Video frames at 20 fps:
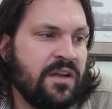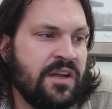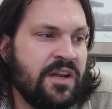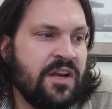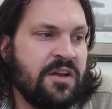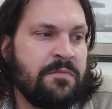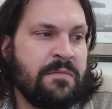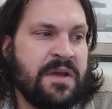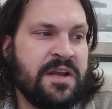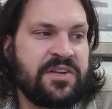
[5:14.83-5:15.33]

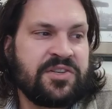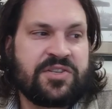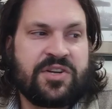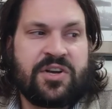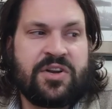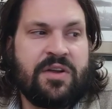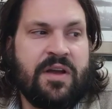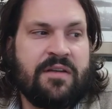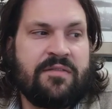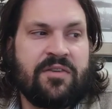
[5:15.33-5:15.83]
you know, make
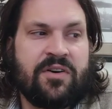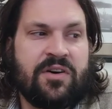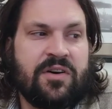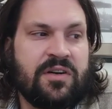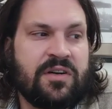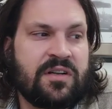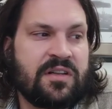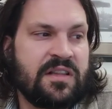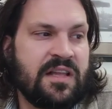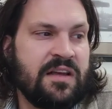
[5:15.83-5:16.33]
sure you have a
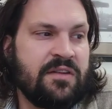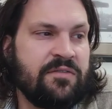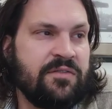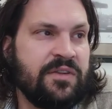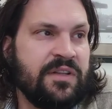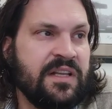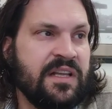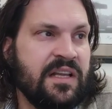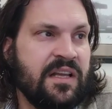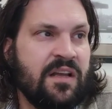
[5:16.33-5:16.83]
hook that
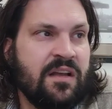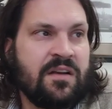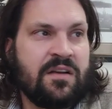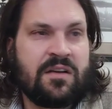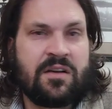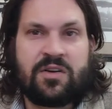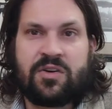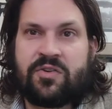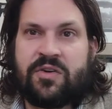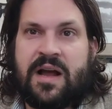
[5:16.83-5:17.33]
really
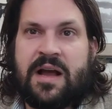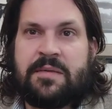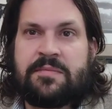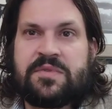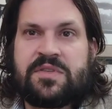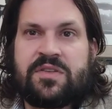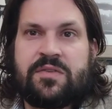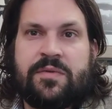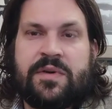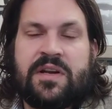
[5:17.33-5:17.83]

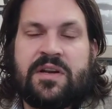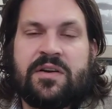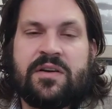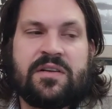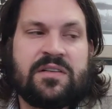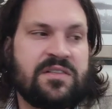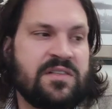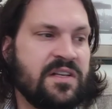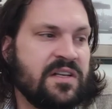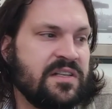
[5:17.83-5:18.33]
grabs the
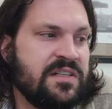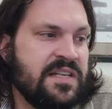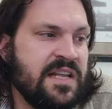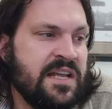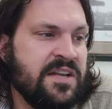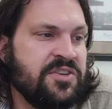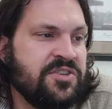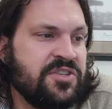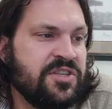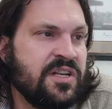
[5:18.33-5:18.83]
reader's
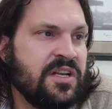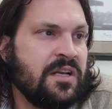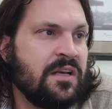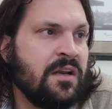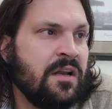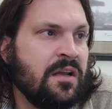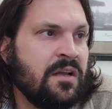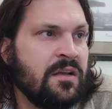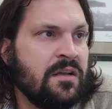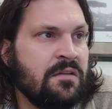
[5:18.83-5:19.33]

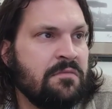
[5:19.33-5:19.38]
attention.